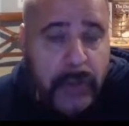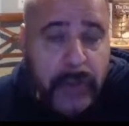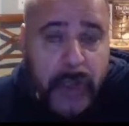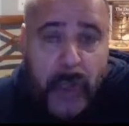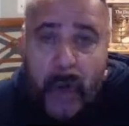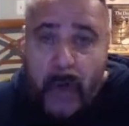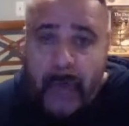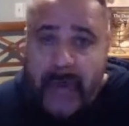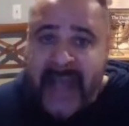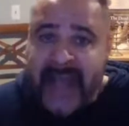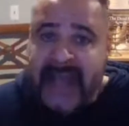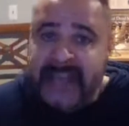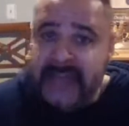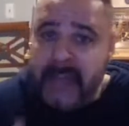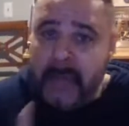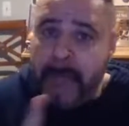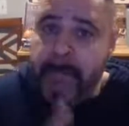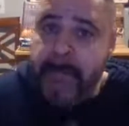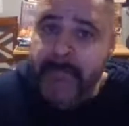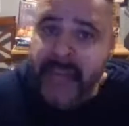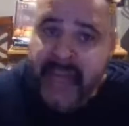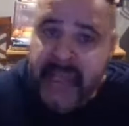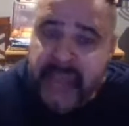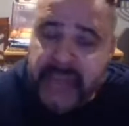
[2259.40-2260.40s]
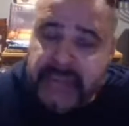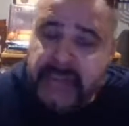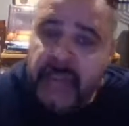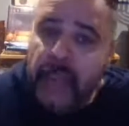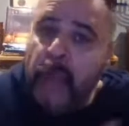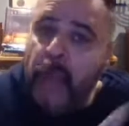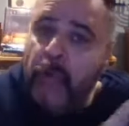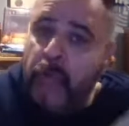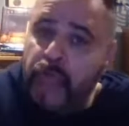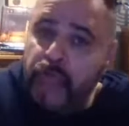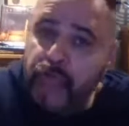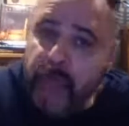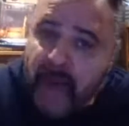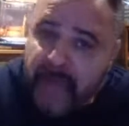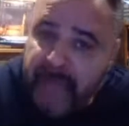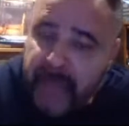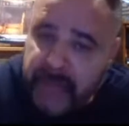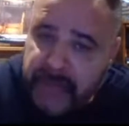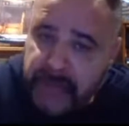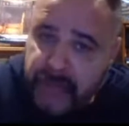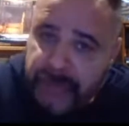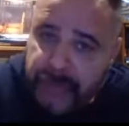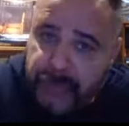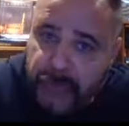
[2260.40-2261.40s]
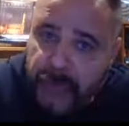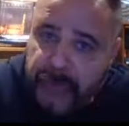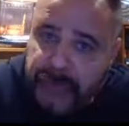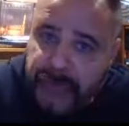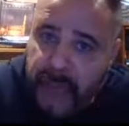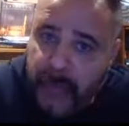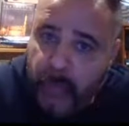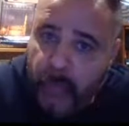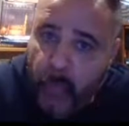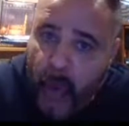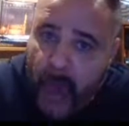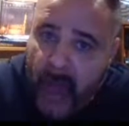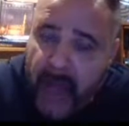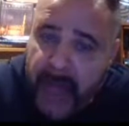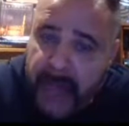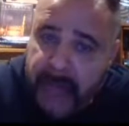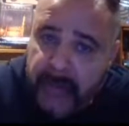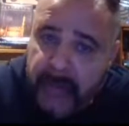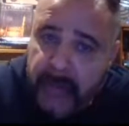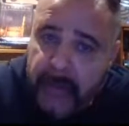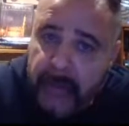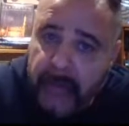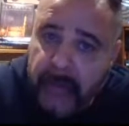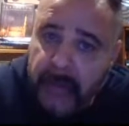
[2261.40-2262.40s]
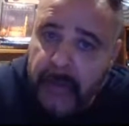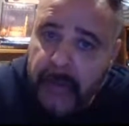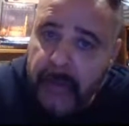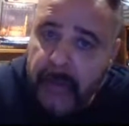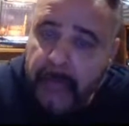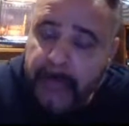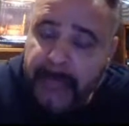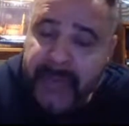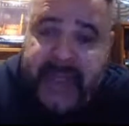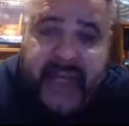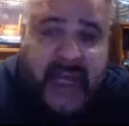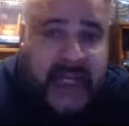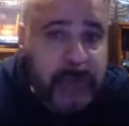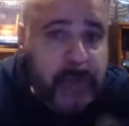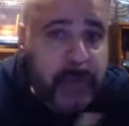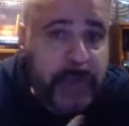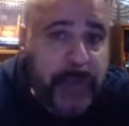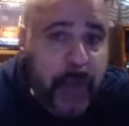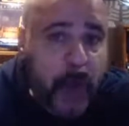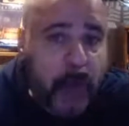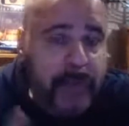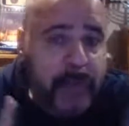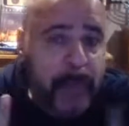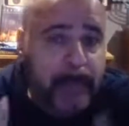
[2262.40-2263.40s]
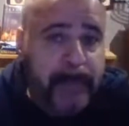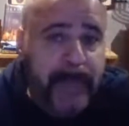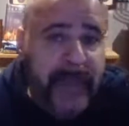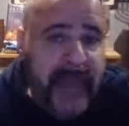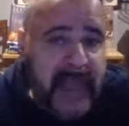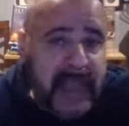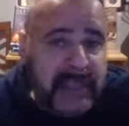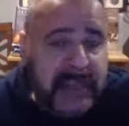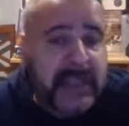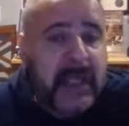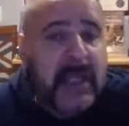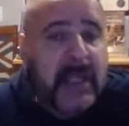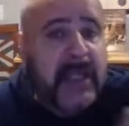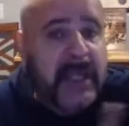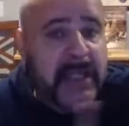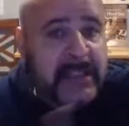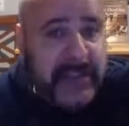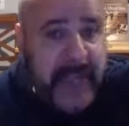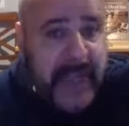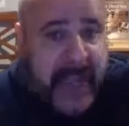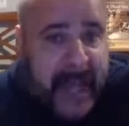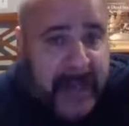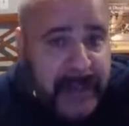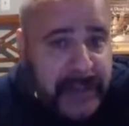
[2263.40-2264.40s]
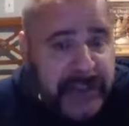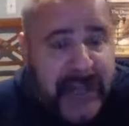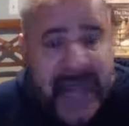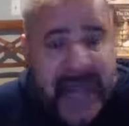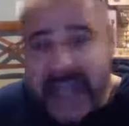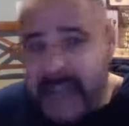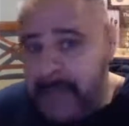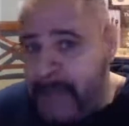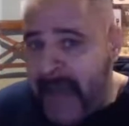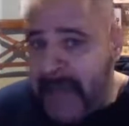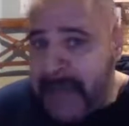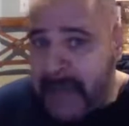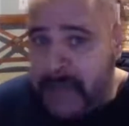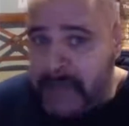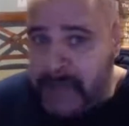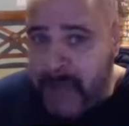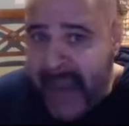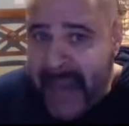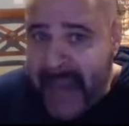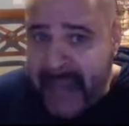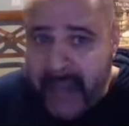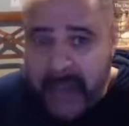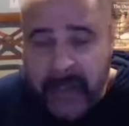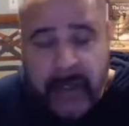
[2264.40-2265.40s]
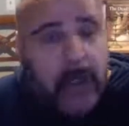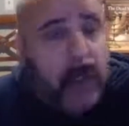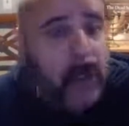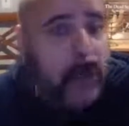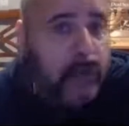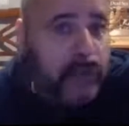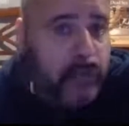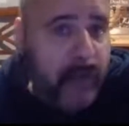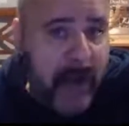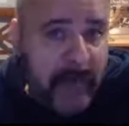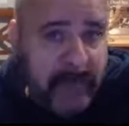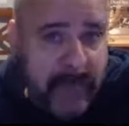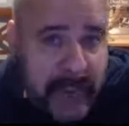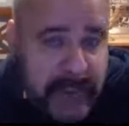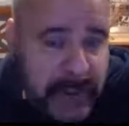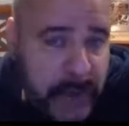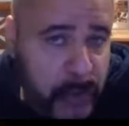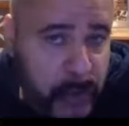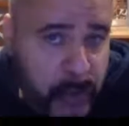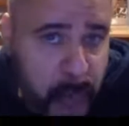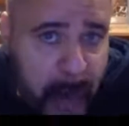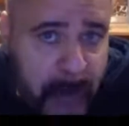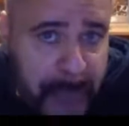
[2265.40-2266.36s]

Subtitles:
known as the beast, Revelation 13:1, because we know the beast is energized by the dragon, Revelation